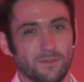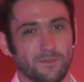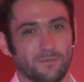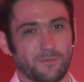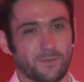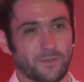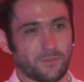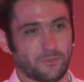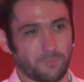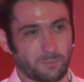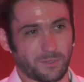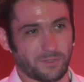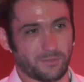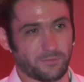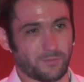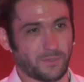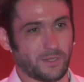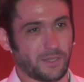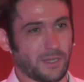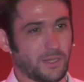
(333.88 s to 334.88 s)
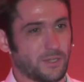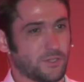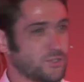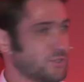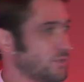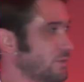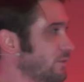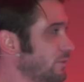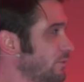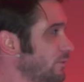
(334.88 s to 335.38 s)
the first
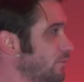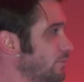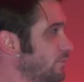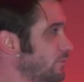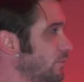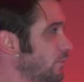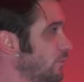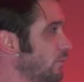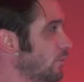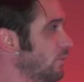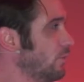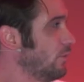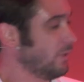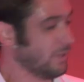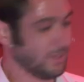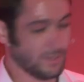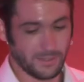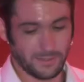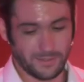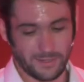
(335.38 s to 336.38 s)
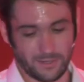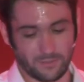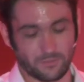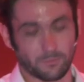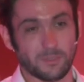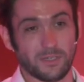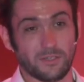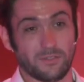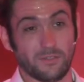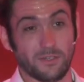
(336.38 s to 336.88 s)
specification for gas
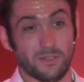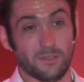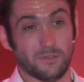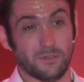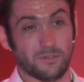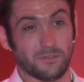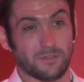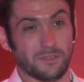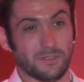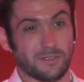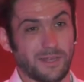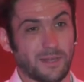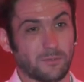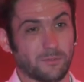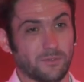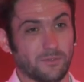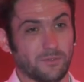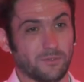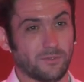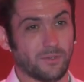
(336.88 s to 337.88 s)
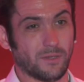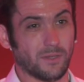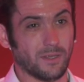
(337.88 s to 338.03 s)
meter unions and adapters.